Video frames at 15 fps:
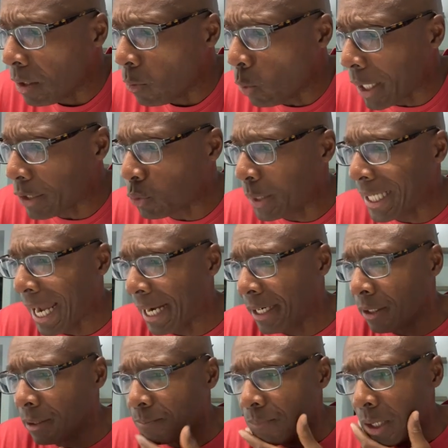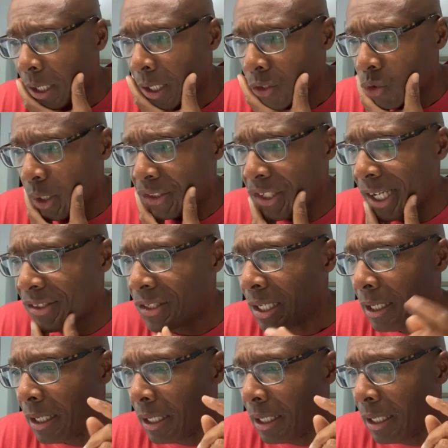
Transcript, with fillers: What else we got here? So it says,